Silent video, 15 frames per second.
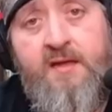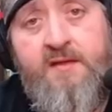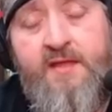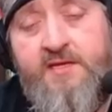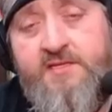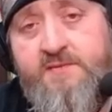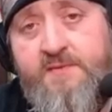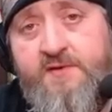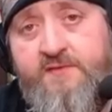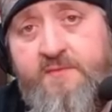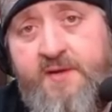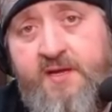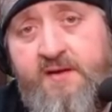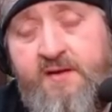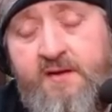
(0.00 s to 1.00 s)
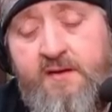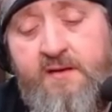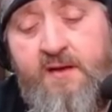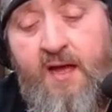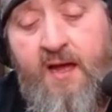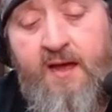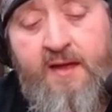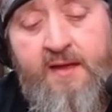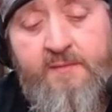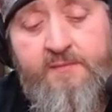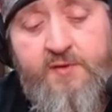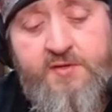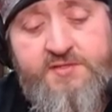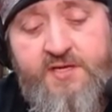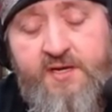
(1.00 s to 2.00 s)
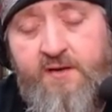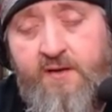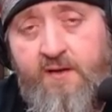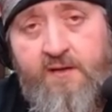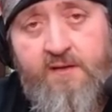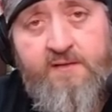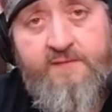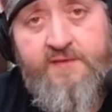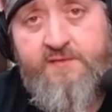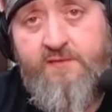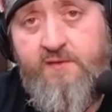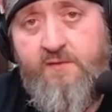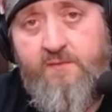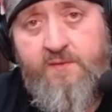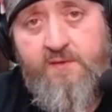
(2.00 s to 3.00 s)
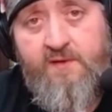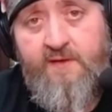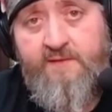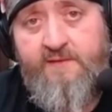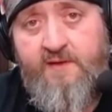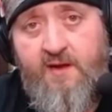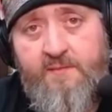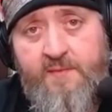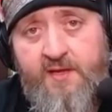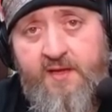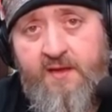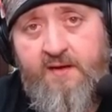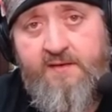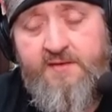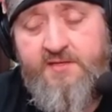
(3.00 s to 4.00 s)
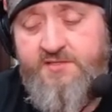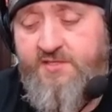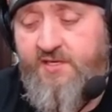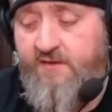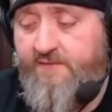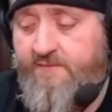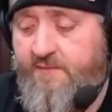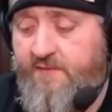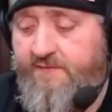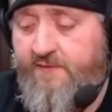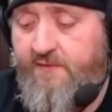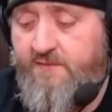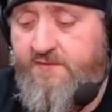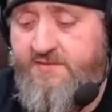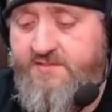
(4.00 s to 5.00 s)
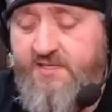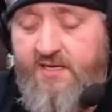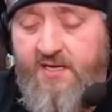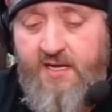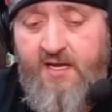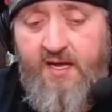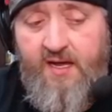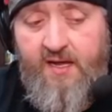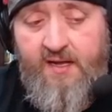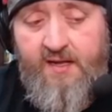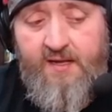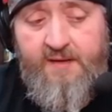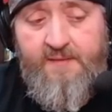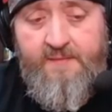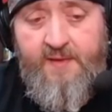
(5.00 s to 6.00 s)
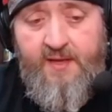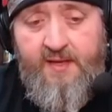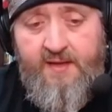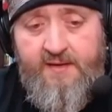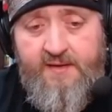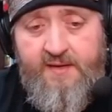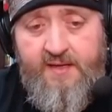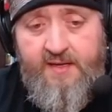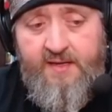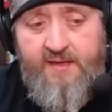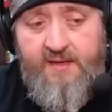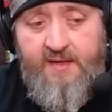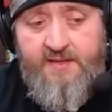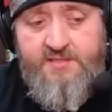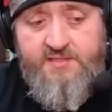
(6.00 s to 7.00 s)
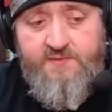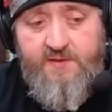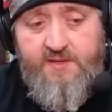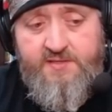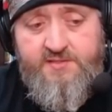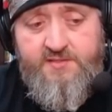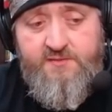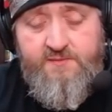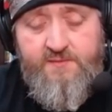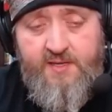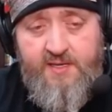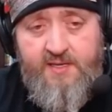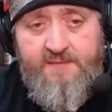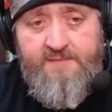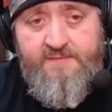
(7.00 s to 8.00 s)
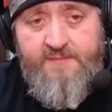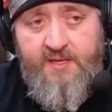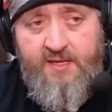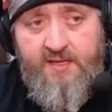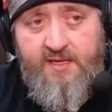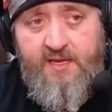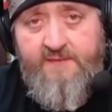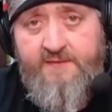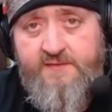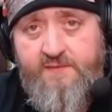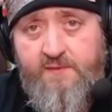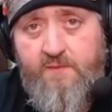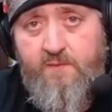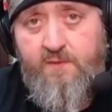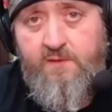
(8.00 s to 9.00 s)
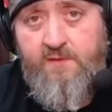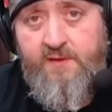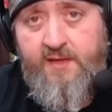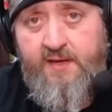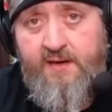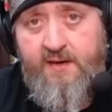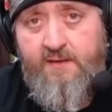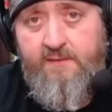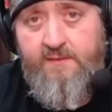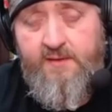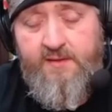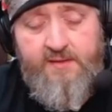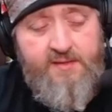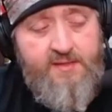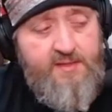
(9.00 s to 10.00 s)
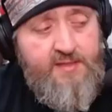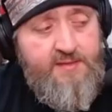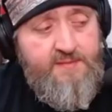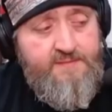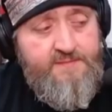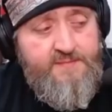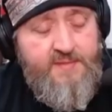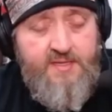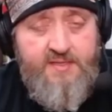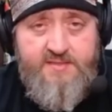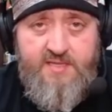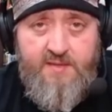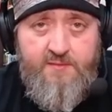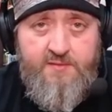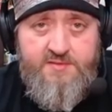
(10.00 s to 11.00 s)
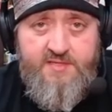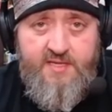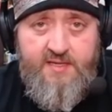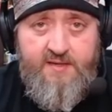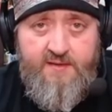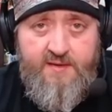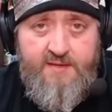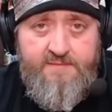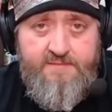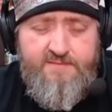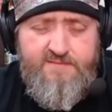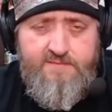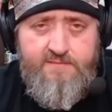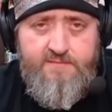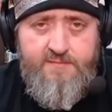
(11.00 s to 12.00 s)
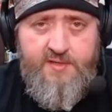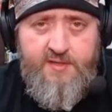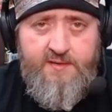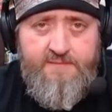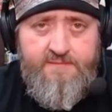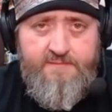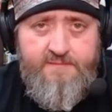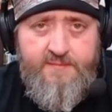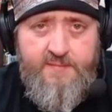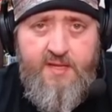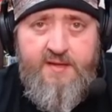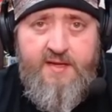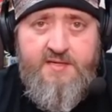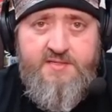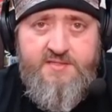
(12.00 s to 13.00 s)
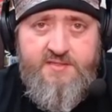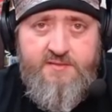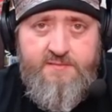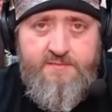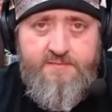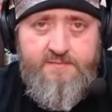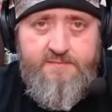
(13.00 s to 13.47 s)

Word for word: Thanks so much for being here. I appreciate all the Victoria Wood love that I've been getting on this channel from you folks. I just wanted to give this one a whirl and get it out. And tell me what you think, all right? Be good. I'll catch you soon.